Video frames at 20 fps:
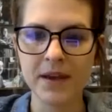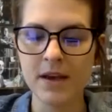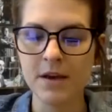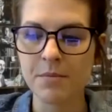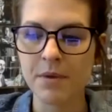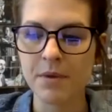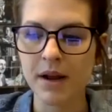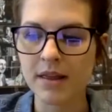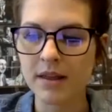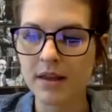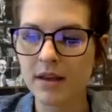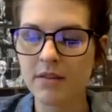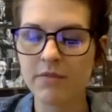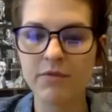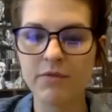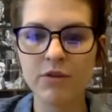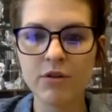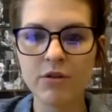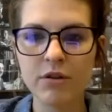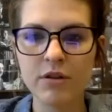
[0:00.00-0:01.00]
But I think if
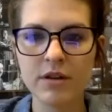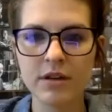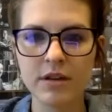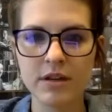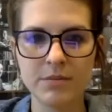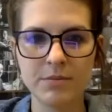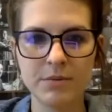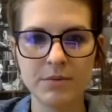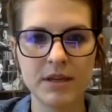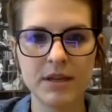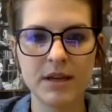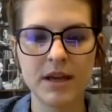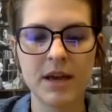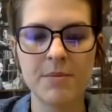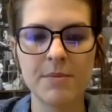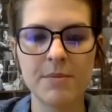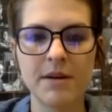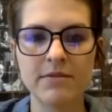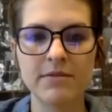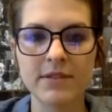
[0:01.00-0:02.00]
you're looking to play the game
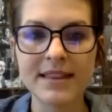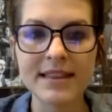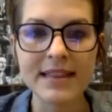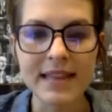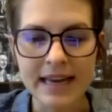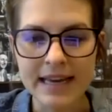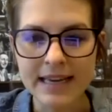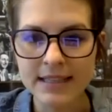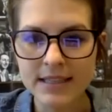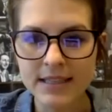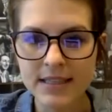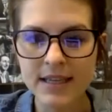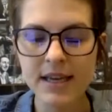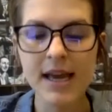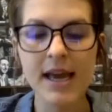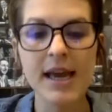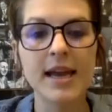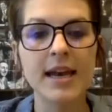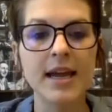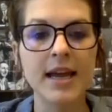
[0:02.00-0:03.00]
of
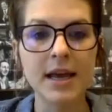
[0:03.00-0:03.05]
legacy and